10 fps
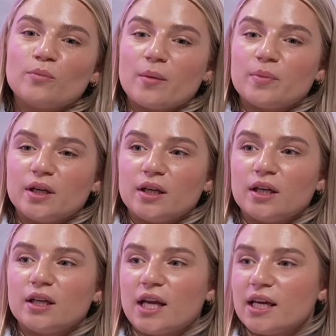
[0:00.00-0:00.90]
maybe
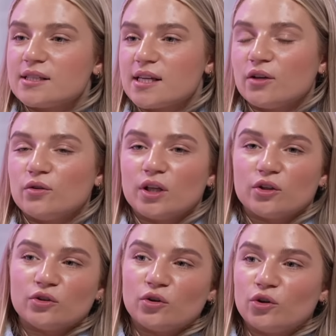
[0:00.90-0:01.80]
nights out,
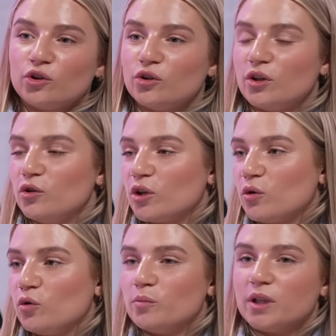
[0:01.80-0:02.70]
they're not, you get
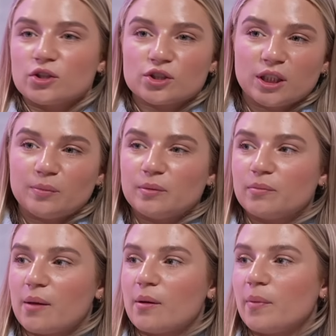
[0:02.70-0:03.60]
home, they're sleeping,
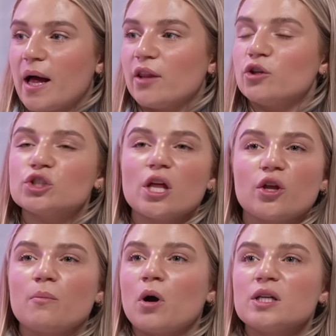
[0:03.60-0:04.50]
blah, blah, blah. Yeah.
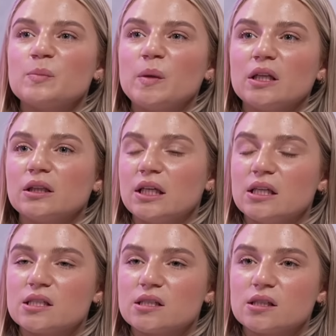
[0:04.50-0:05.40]
there must be at
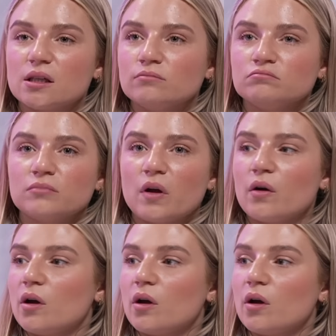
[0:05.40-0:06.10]
least like shift